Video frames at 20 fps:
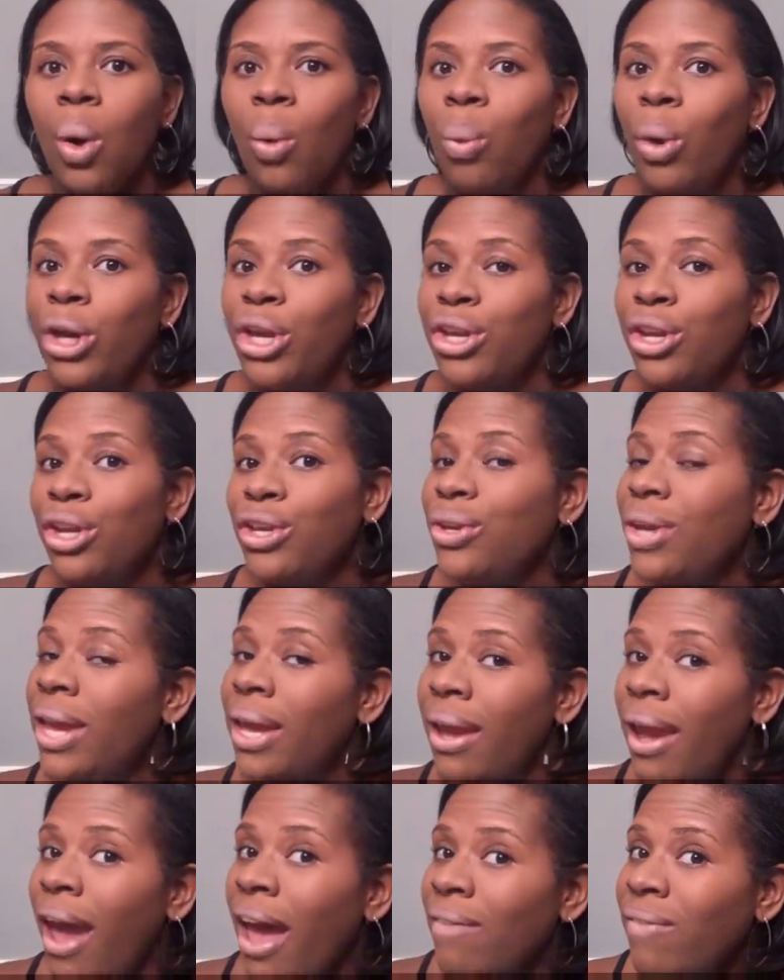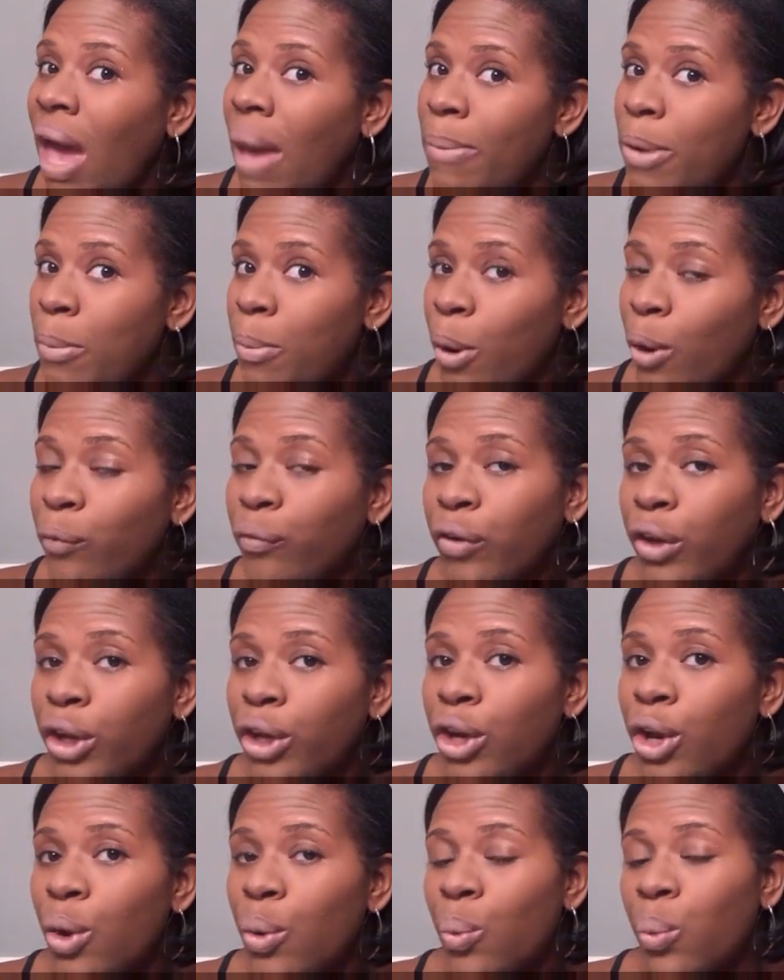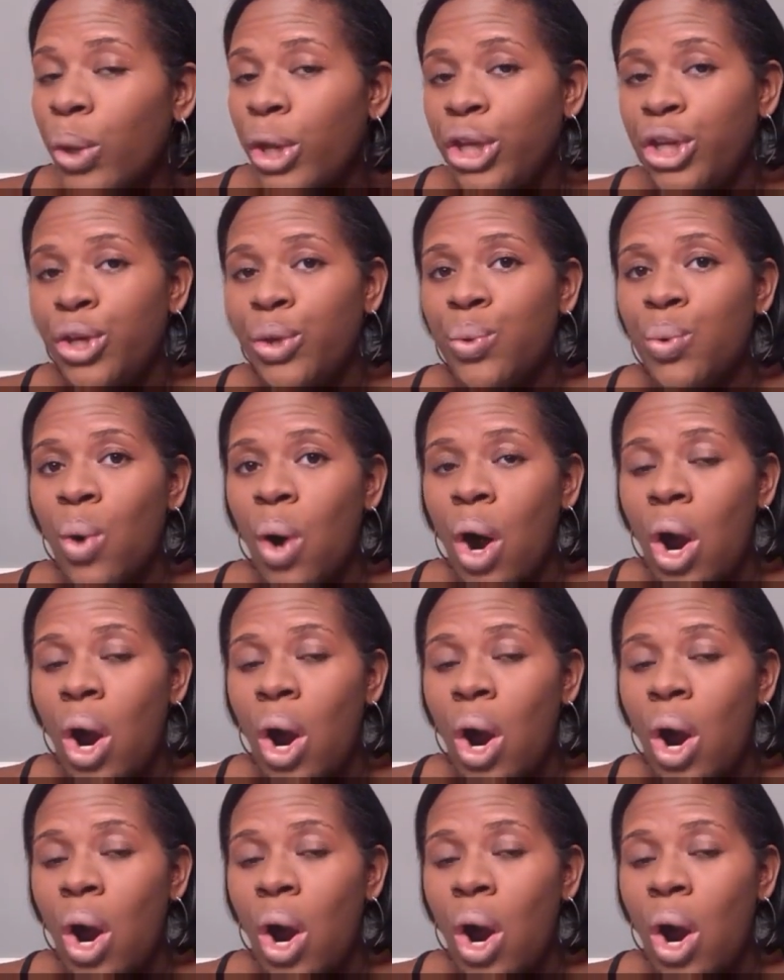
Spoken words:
Well, you can't have ibuprofen when you